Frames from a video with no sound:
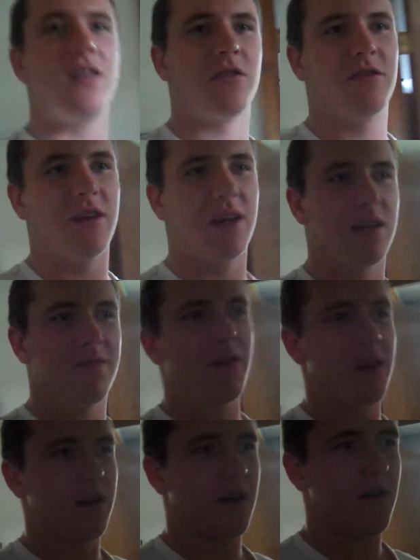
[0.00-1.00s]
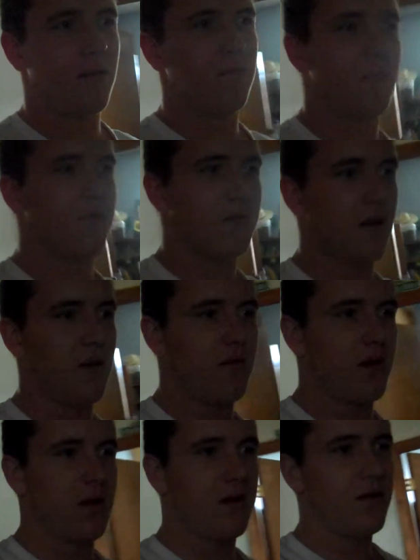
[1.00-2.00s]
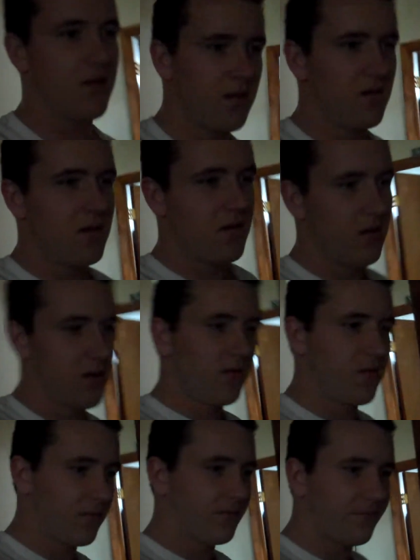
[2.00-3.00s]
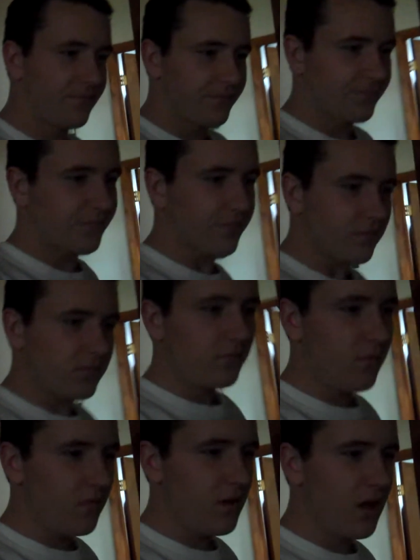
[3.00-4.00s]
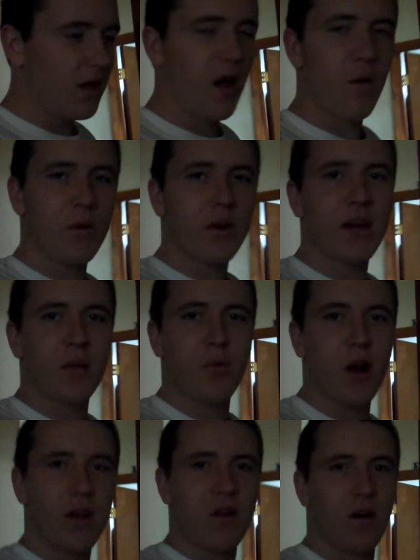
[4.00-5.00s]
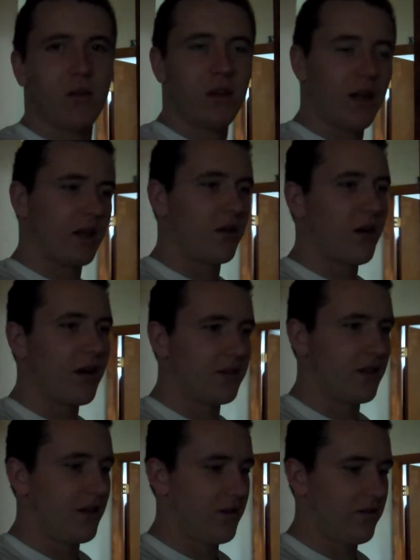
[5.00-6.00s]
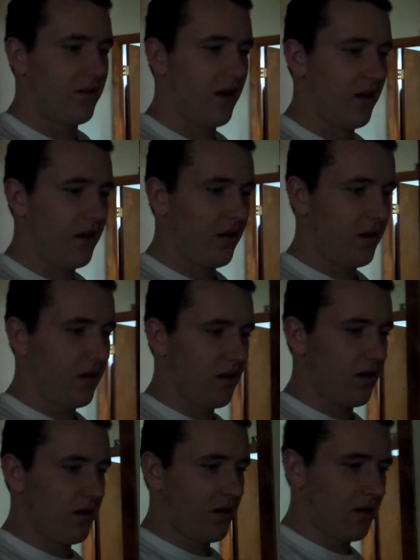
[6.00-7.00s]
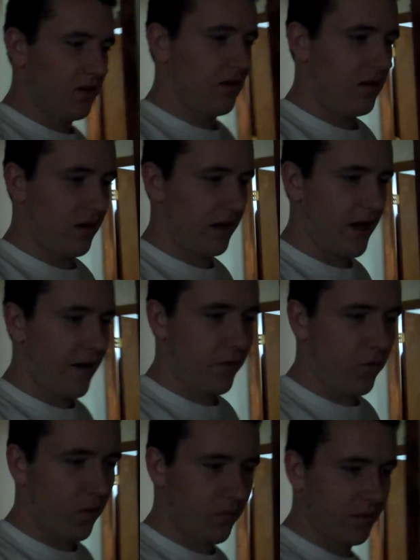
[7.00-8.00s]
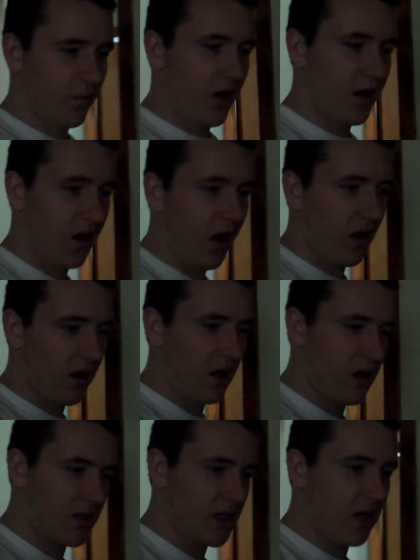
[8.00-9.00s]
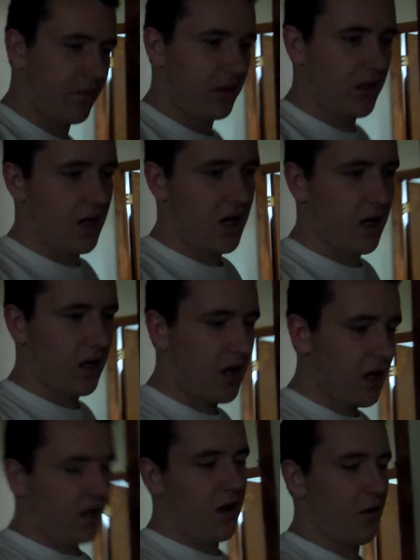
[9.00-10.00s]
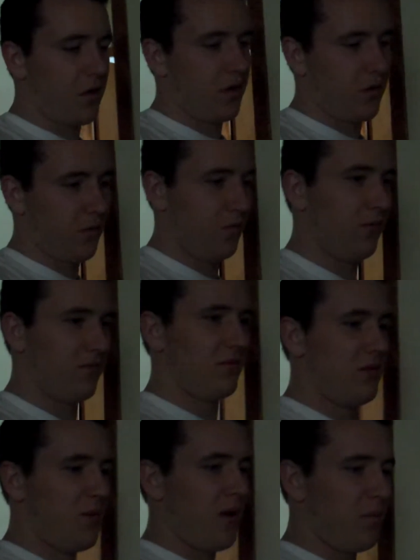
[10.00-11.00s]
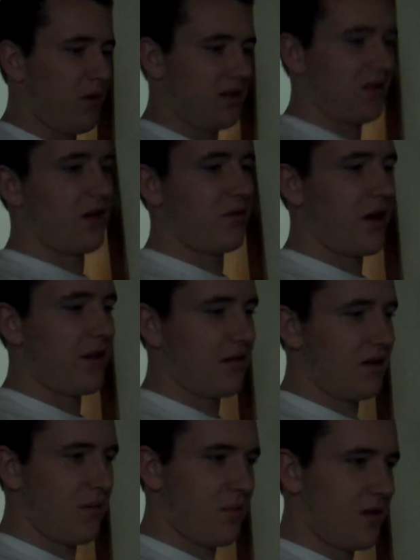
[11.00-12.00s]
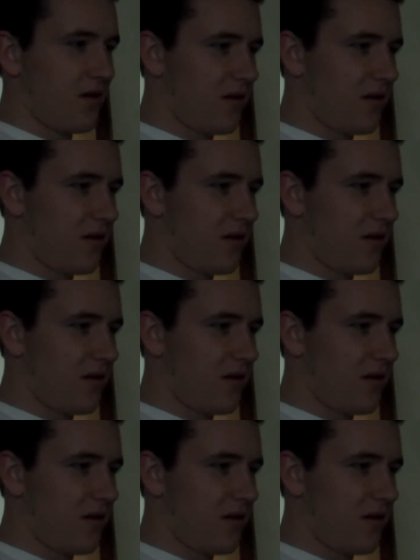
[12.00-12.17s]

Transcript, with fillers: Don't you think that's funny, Cole? Cody? Yeah. Yeah. Yeah, we were getting prank called like crazy yesterday. Like everyone was prank calling us and everything. Oh, you, you've spelled mustache right this time?